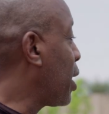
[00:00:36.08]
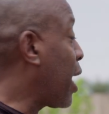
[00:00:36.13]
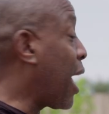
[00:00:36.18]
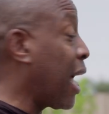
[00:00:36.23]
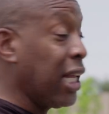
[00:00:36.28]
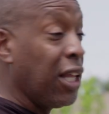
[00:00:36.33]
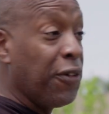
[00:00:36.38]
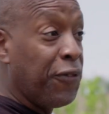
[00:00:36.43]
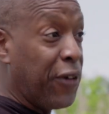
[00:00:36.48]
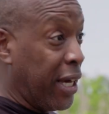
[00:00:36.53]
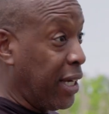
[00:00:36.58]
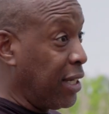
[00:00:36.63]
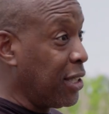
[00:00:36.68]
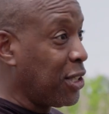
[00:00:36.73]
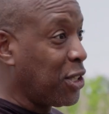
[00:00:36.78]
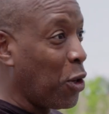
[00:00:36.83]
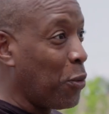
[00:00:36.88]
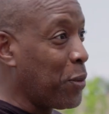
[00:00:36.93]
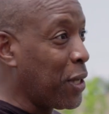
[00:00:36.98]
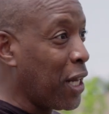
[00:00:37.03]
elevate in
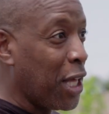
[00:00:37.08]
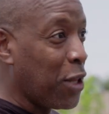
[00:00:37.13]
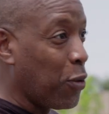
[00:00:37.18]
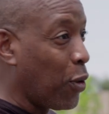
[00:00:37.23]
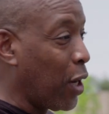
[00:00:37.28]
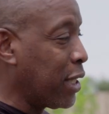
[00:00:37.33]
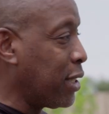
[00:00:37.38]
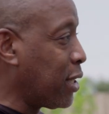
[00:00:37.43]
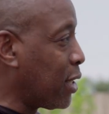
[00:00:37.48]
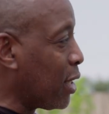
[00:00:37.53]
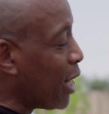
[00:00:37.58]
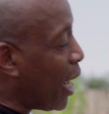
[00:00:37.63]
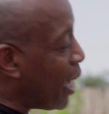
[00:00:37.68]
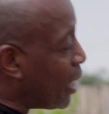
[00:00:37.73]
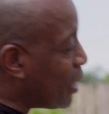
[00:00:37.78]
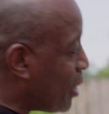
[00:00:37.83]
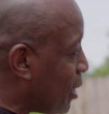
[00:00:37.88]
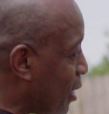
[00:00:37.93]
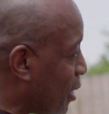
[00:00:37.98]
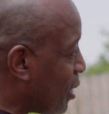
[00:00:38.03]
so many other ways and
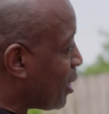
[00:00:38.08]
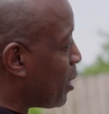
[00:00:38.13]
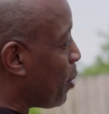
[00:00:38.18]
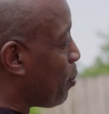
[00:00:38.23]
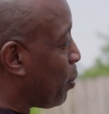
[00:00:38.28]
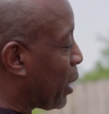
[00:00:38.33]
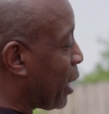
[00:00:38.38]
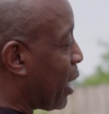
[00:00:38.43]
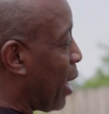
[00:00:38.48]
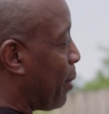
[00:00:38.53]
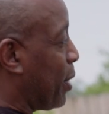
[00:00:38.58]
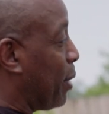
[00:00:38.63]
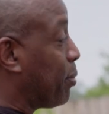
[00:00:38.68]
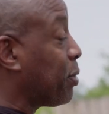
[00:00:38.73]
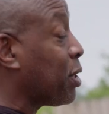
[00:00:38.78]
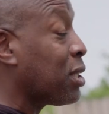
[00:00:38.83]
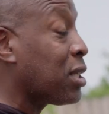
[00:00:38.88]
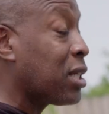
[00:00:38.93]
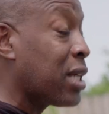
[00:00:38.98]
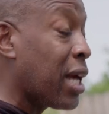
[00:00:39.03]
not just simply coming up
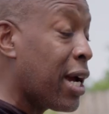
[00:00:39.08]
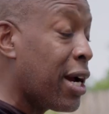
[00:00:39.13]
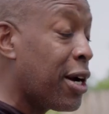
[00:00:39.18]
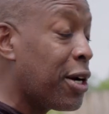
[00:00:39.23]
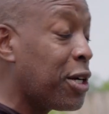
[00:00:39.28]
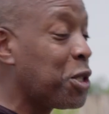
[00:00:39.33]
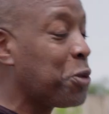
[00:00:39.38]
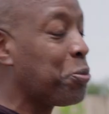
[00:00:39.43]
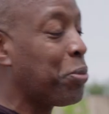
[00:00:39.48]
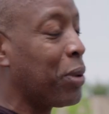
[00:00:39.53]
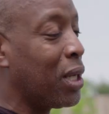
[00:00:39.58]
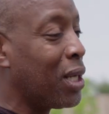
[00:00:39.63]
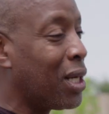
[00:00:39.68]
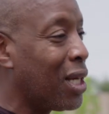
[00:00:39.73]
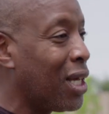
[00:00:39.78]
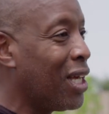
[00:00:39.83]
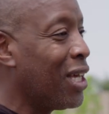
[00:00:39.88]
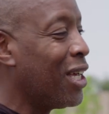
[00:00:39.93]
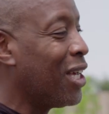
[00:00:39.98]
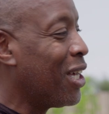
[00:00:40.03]
the stairs but mm
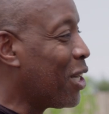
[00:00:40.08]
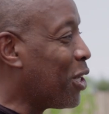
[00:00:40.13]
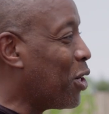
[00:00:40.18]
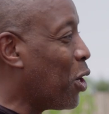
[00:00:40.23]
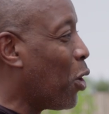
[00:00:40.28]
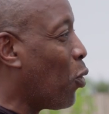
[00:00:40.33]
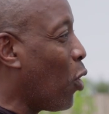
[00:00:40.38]
-hmm. you know